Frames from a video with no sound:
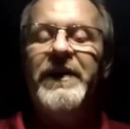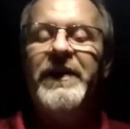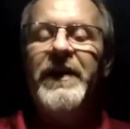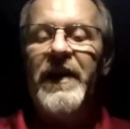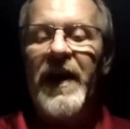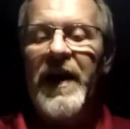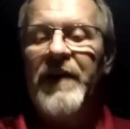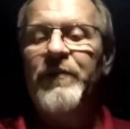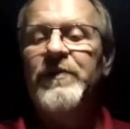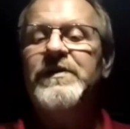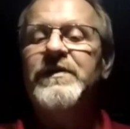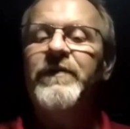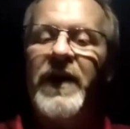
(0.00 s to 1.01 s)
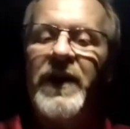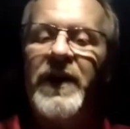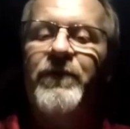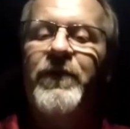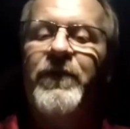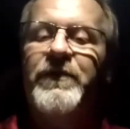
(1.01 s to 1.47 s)
the average of
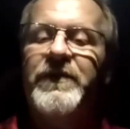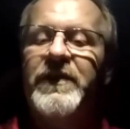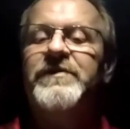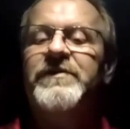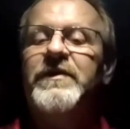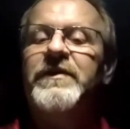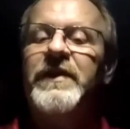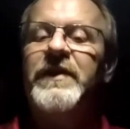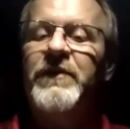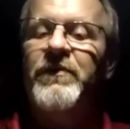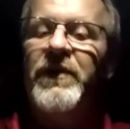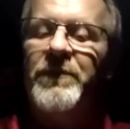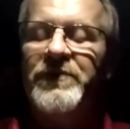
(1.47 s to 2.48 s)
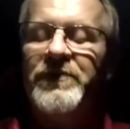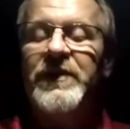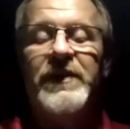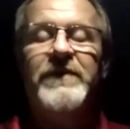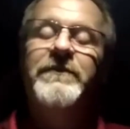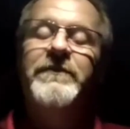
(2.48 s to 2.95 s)
every district they
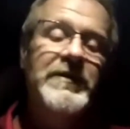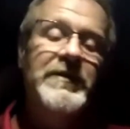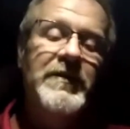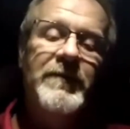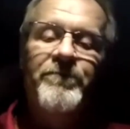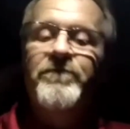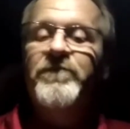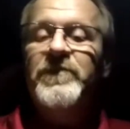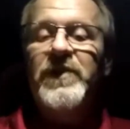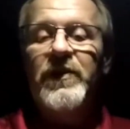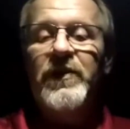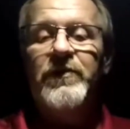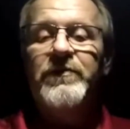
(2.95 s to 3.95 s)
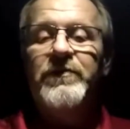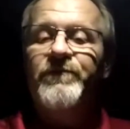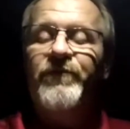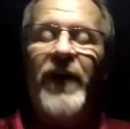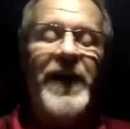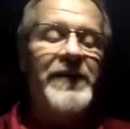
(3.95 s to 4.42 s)
represent. So
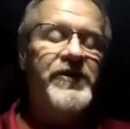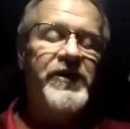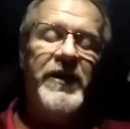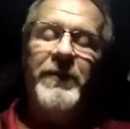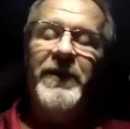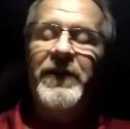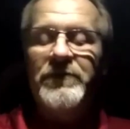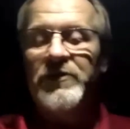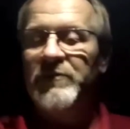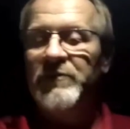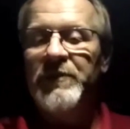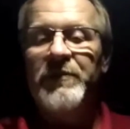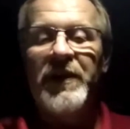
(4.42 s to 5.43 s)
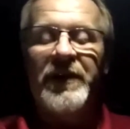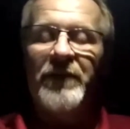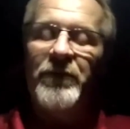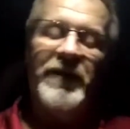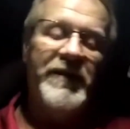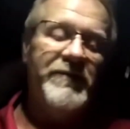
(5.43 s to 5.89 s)
Fat Jimmy shouldn't be
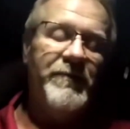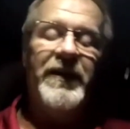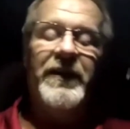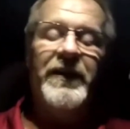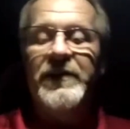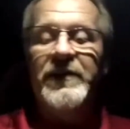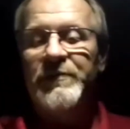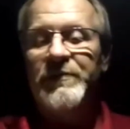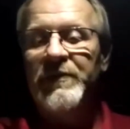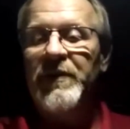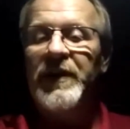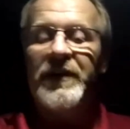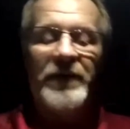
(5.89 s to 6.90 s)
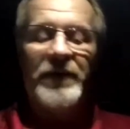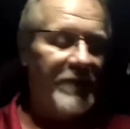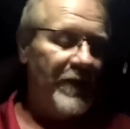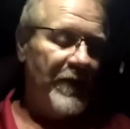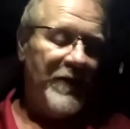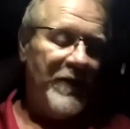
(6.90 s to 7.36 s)
making what he's making. He should be making
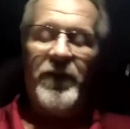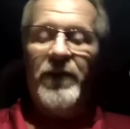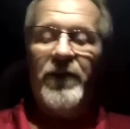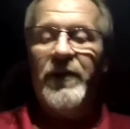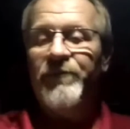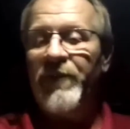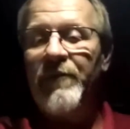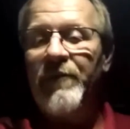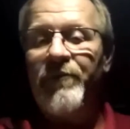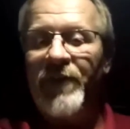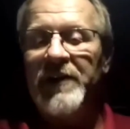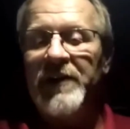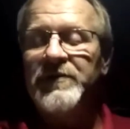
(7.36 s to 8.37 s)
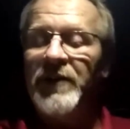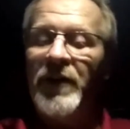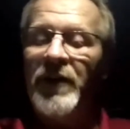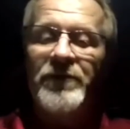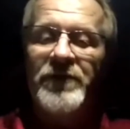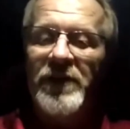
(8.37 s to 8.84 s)
$35,000
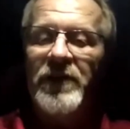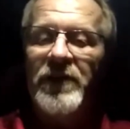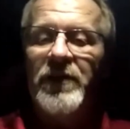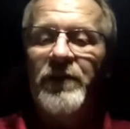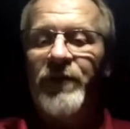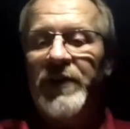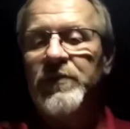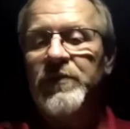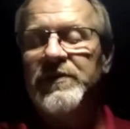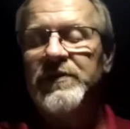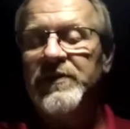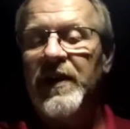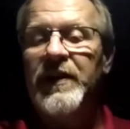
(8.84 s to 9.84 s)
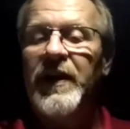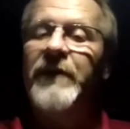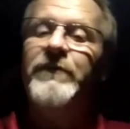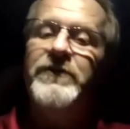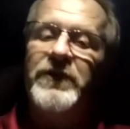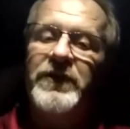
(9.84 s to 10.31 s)
a year if that's what the state
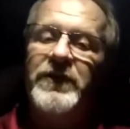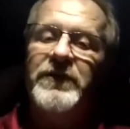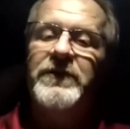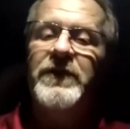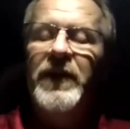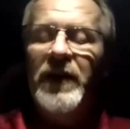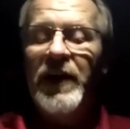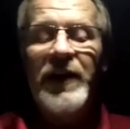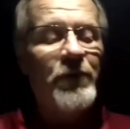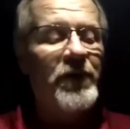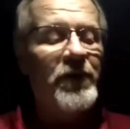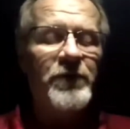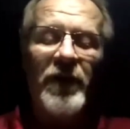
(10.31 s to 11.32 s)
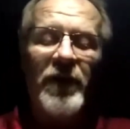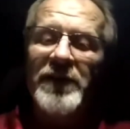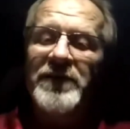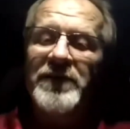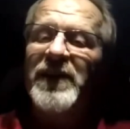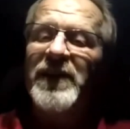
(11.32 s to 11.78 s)
average is. He wants a
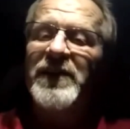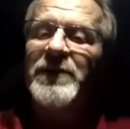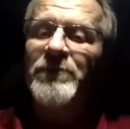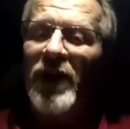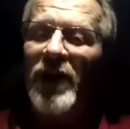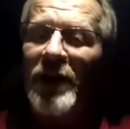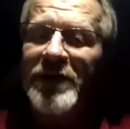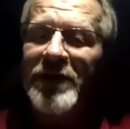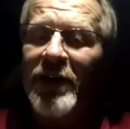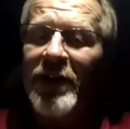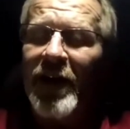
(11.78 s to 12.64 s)
raise. Get some jobs in here,